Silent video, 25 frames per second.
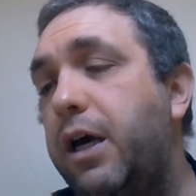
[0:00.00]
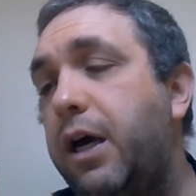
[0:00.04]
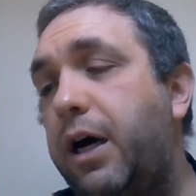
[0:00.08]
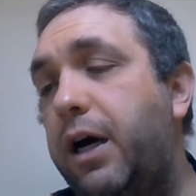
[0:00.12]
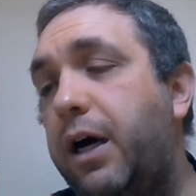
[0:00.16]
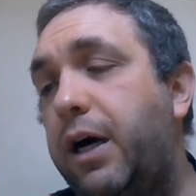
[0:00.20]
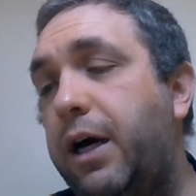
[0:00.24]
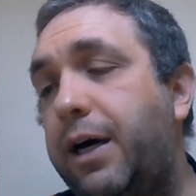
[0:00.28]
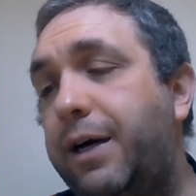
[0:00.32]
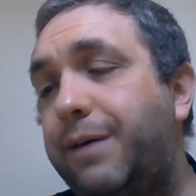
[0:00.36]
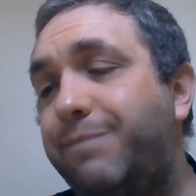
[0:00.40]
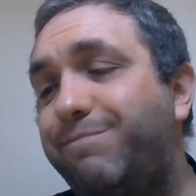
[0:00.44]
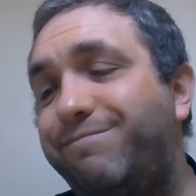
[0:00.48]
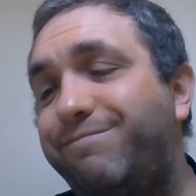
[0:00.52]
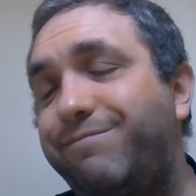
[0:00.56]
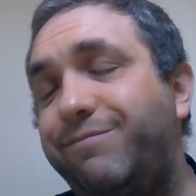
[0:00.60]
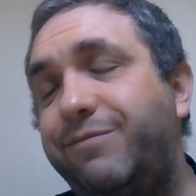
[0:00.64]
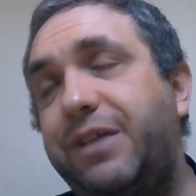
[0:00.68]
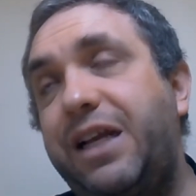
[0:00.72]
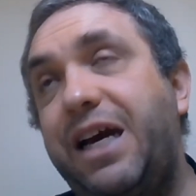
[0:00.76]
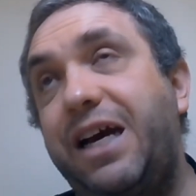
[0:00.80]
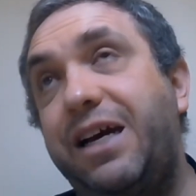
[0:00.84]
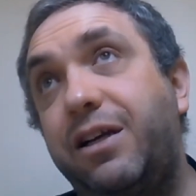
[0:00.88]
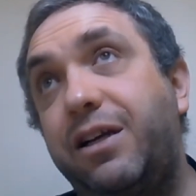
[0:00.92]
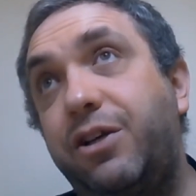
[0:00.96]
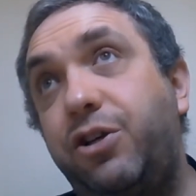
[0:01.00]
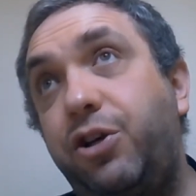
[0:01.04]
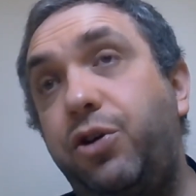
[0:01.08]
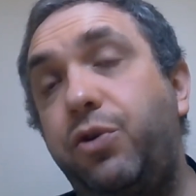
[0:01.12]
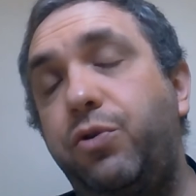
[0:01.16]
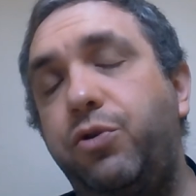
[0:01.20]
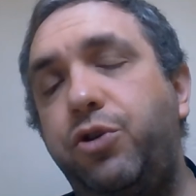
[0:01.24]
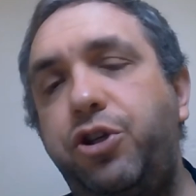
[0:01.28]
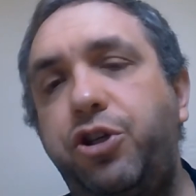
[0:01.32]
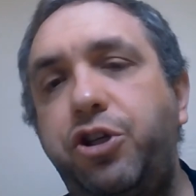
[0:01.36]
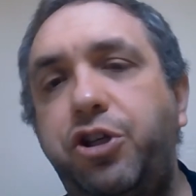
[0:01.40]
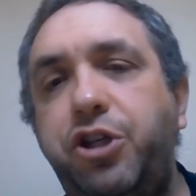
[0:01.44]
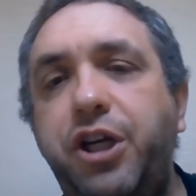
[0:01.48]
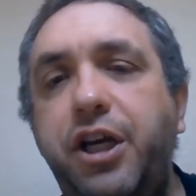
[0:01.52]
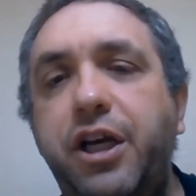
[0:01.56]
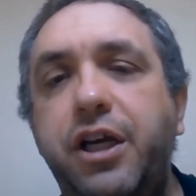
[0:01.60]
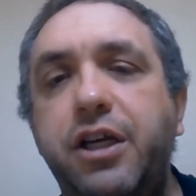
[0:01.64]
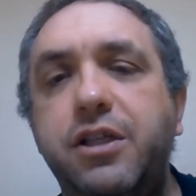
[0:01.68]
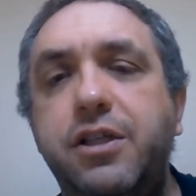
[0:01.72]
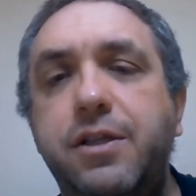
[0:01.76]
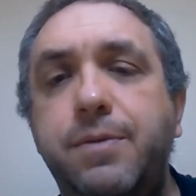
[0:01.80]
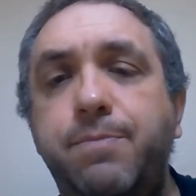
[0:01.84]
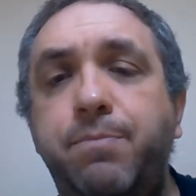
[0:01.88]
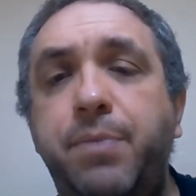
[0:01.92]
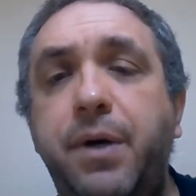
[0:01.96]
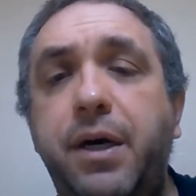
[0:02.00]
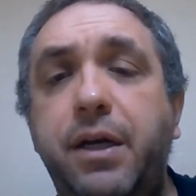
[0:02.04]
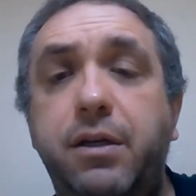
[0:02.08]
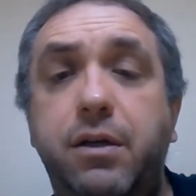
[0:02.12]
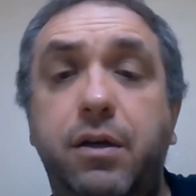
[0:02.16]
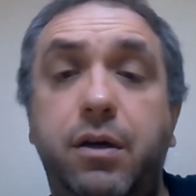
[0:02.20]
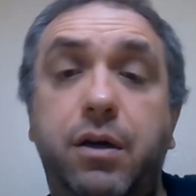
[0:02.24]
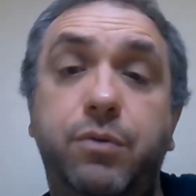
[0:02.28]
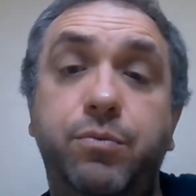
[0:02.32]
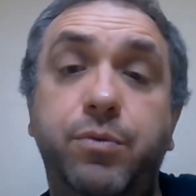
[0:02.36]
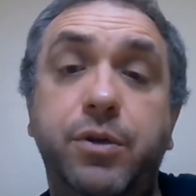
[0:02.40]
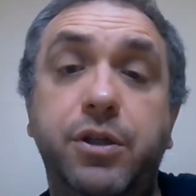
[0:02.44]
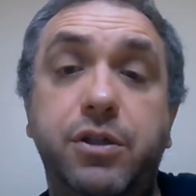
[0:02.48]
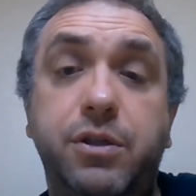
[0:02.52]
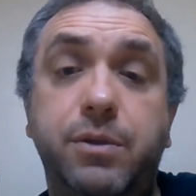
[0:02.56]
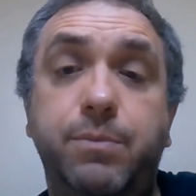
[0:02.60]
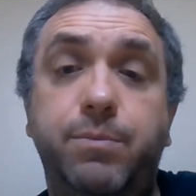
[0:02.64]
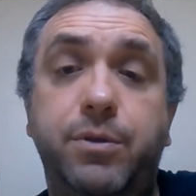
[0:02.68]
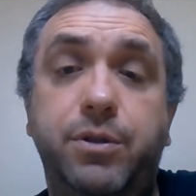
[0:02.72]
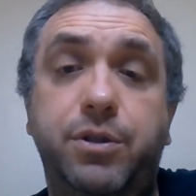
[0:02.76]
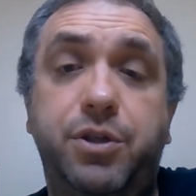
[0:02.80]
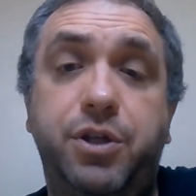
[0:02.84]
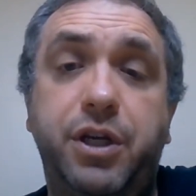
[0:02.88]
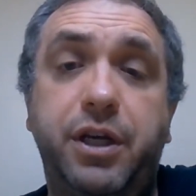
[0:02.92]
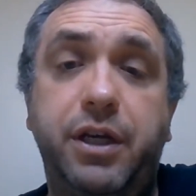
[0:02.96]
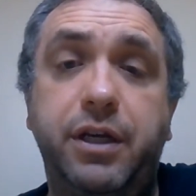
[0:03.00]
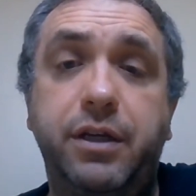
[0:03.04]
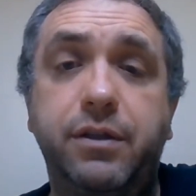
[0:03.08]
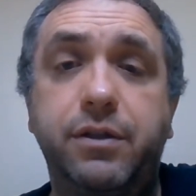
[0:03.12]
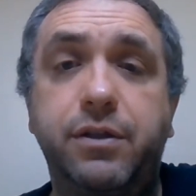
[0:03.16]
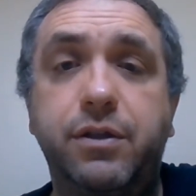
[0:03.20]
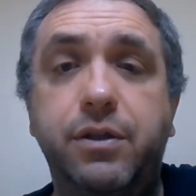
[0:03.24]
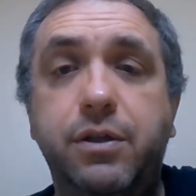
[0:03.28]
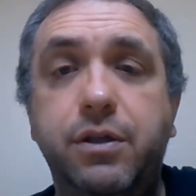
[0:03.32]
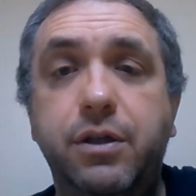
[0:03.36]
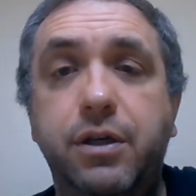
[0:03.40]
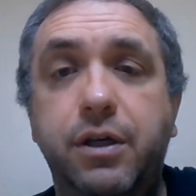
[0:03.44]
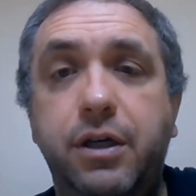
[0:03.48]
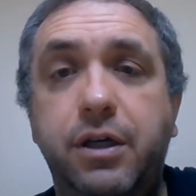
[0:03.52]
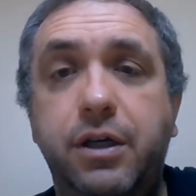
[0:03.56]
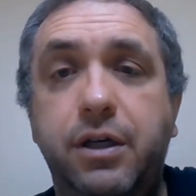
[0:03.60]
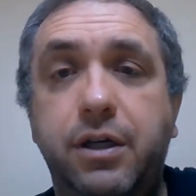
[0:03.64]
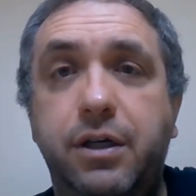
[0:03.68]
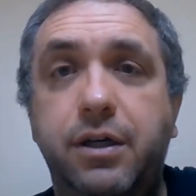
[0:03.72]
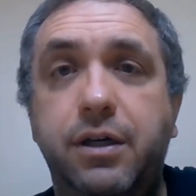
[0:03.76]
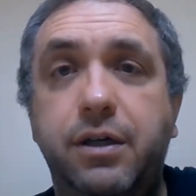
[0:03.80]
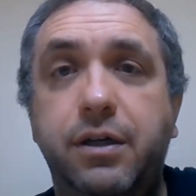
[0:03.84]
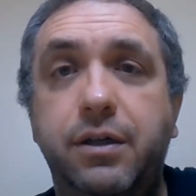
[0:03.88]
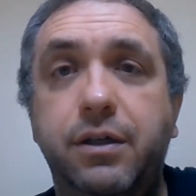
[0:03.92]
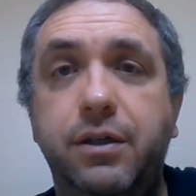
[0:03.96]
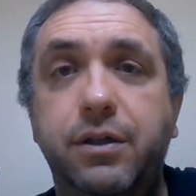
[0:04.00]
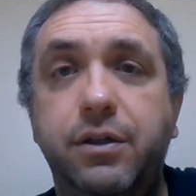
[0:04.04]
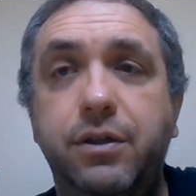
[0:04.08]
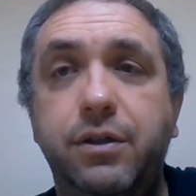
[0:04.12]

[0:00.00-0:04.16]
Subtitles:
Not a huge chance, but a reasonable chance, to